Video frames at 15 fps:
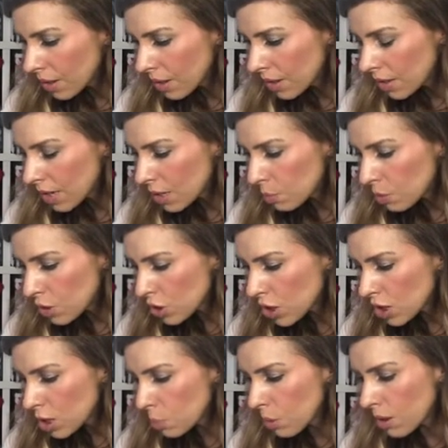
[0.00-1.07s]
It's
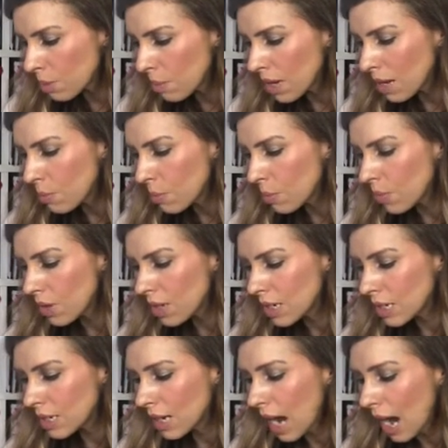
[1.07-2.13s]
produced by the people that
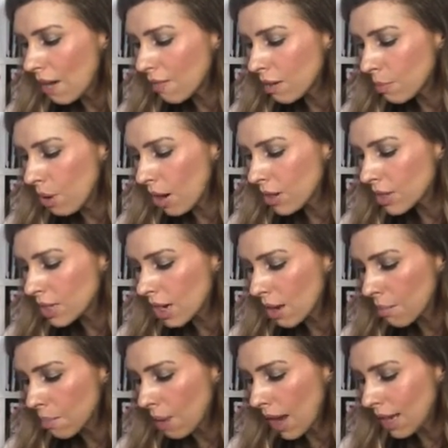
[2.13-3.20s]
did Harry Potter
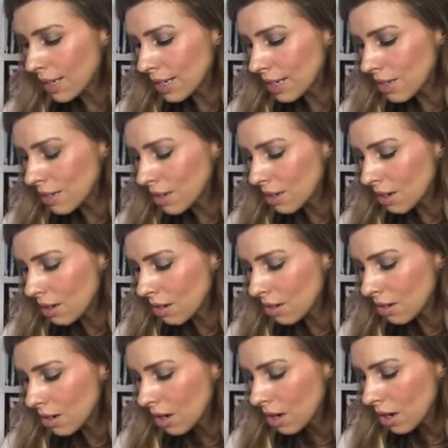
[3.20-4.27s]
and Paddington.
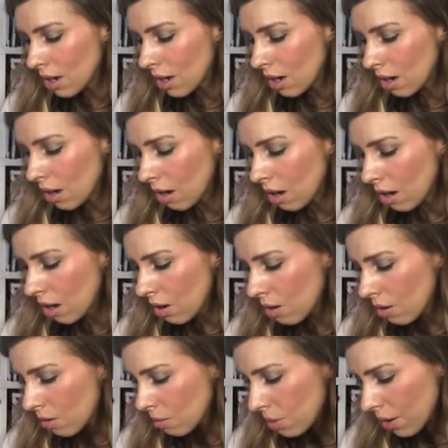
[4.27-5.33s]

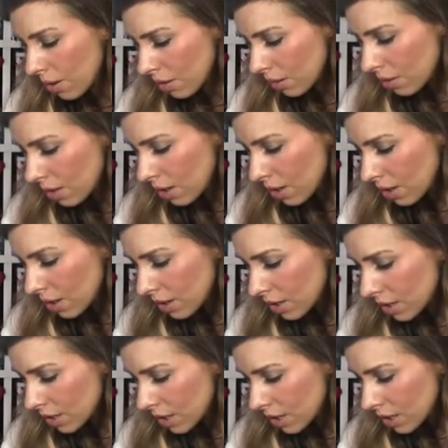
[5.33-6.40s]
Oh my
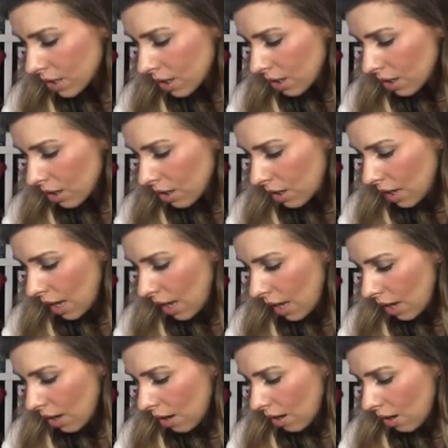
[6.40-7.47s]
goodness,
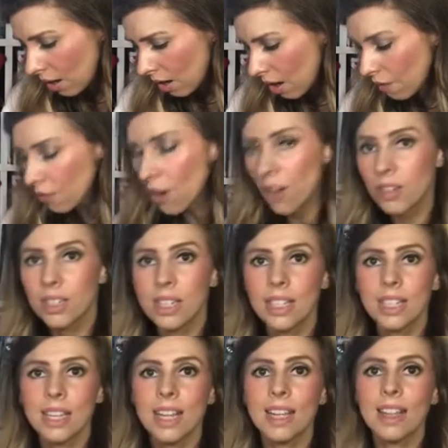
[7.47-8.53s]
I've got to
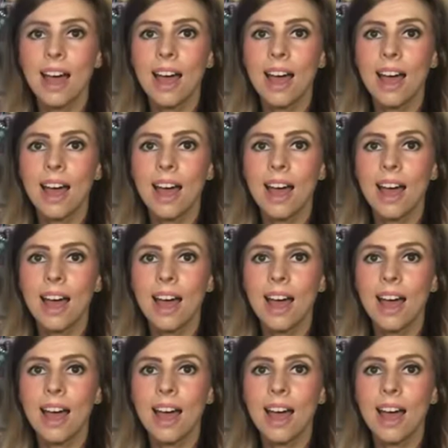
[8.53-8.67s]
see